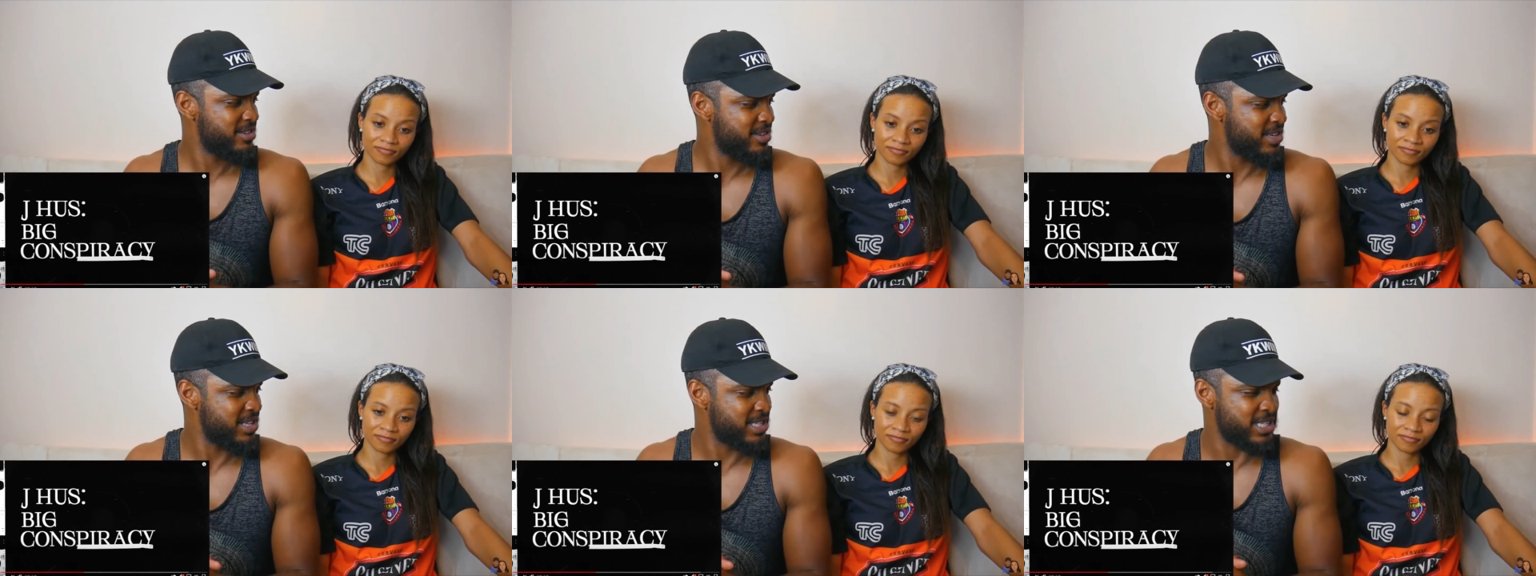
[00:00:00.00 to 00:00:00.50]

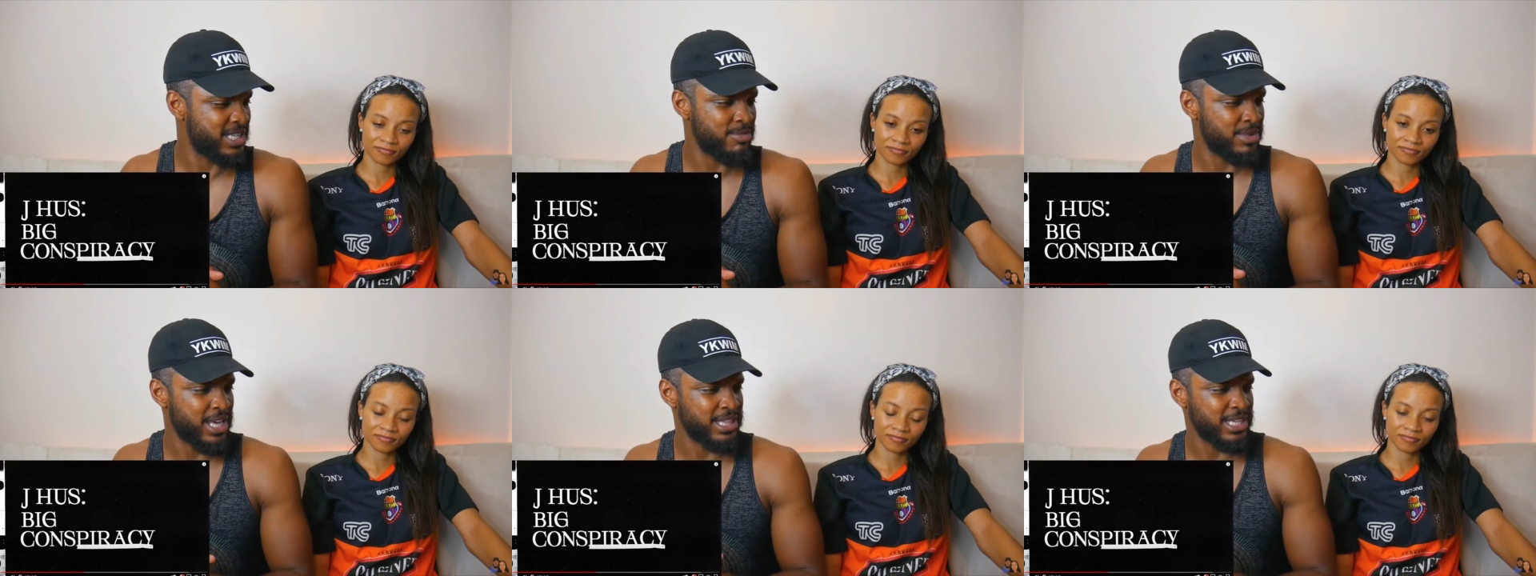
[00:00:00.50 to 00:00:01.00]
Speaker 1: He said something
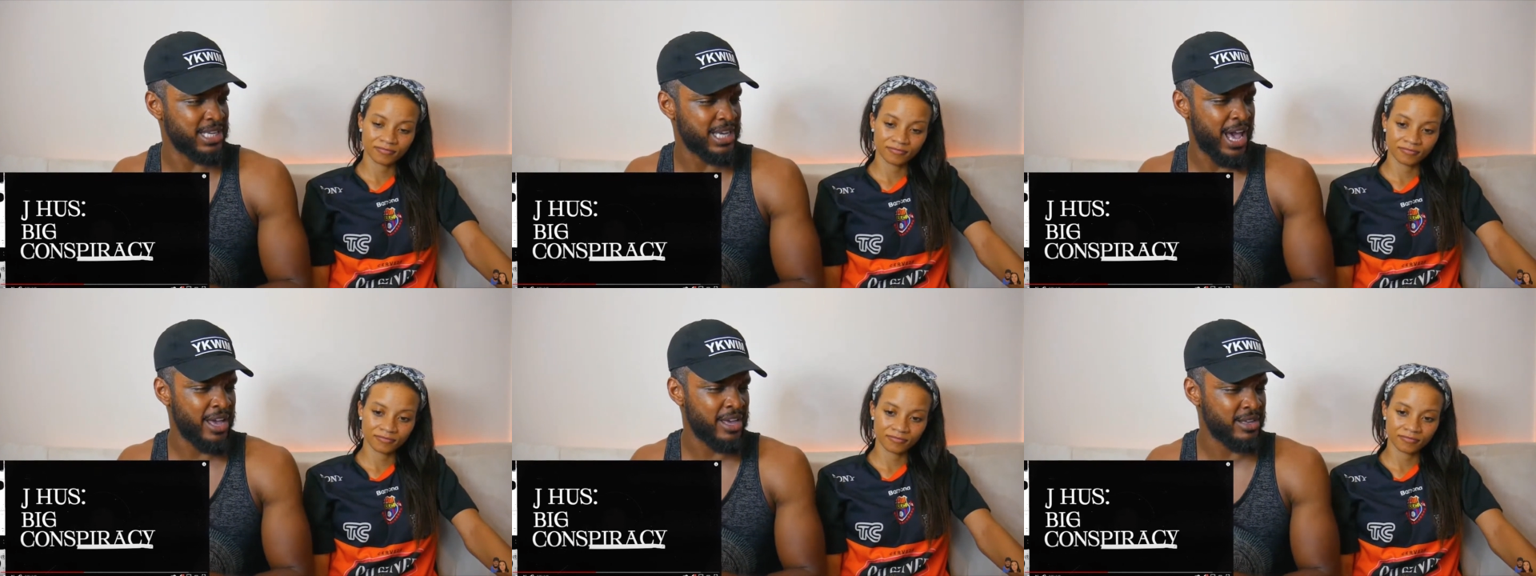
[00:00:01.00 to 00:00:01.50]
like the
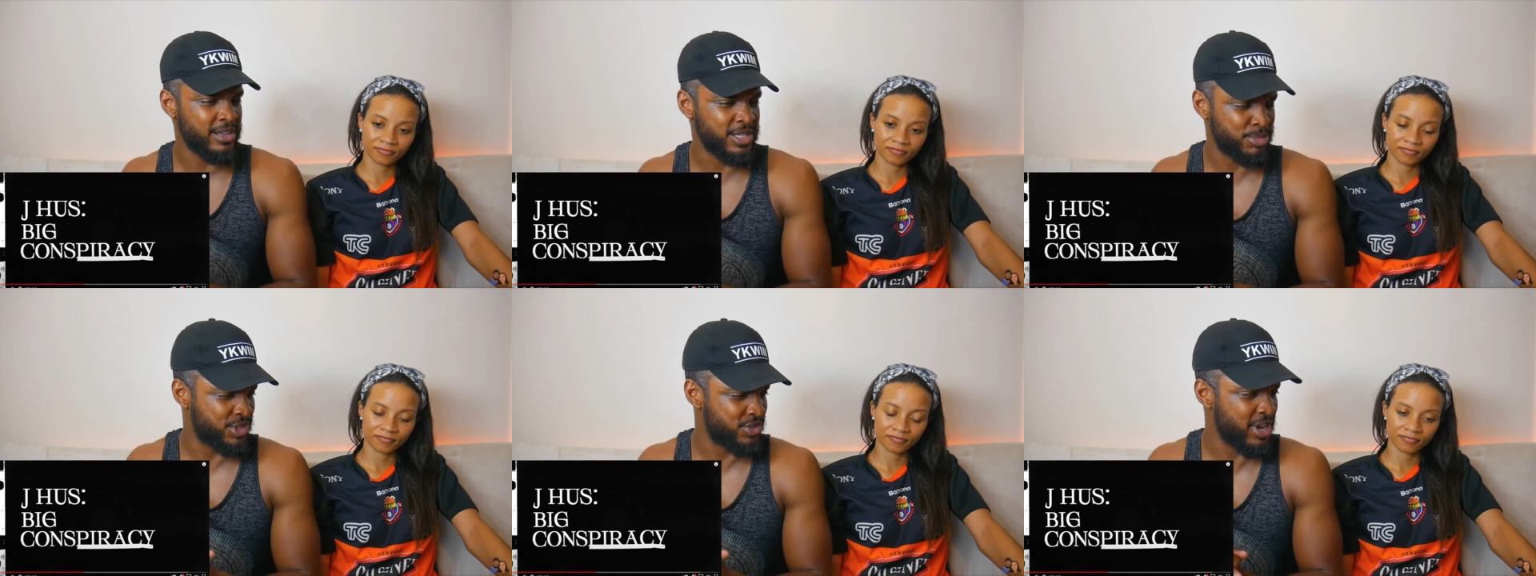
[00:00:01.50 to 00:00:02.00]
guy he's
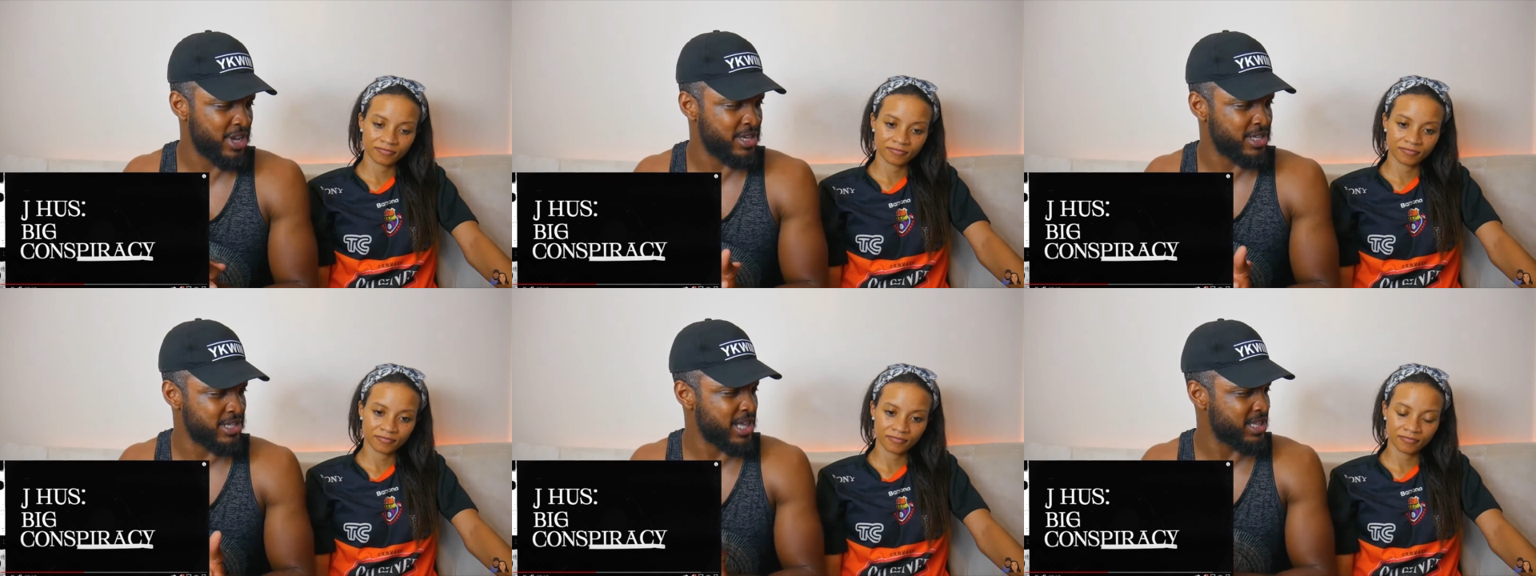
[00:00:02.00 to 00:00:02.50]
betraying
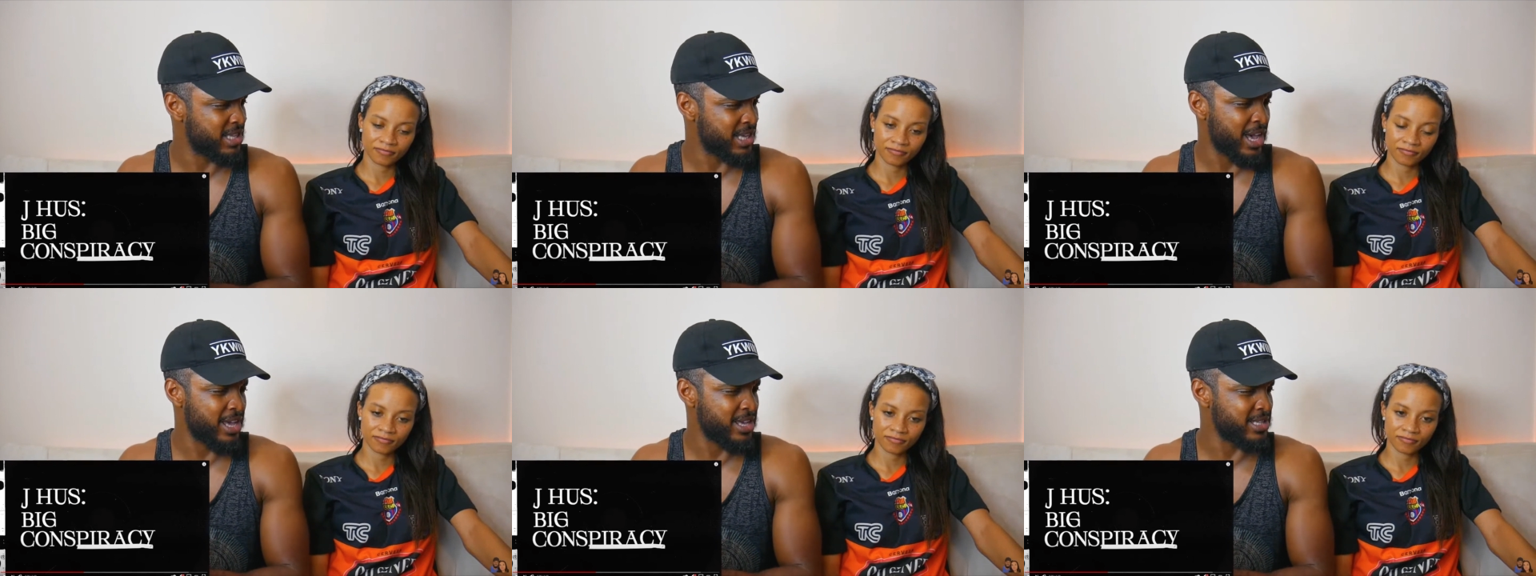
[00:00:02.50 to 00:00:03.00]
is not the
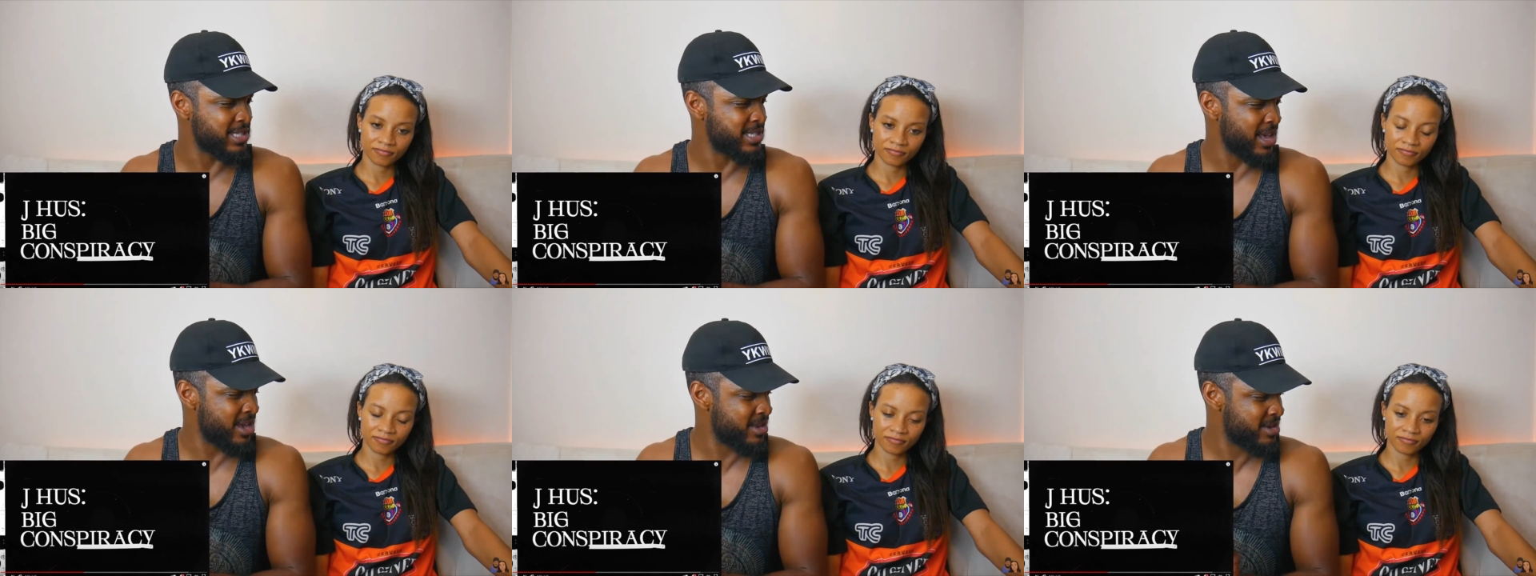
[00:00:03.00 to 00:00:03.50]
guy
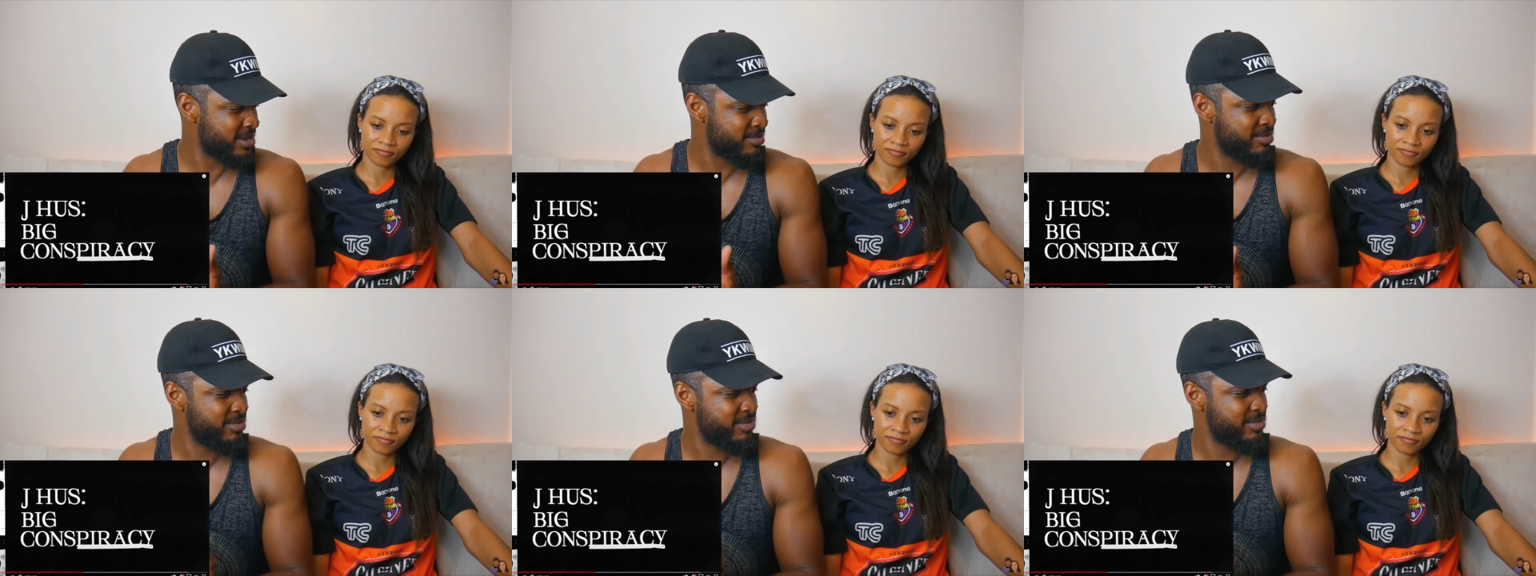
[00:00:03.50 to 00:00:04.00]
inside him.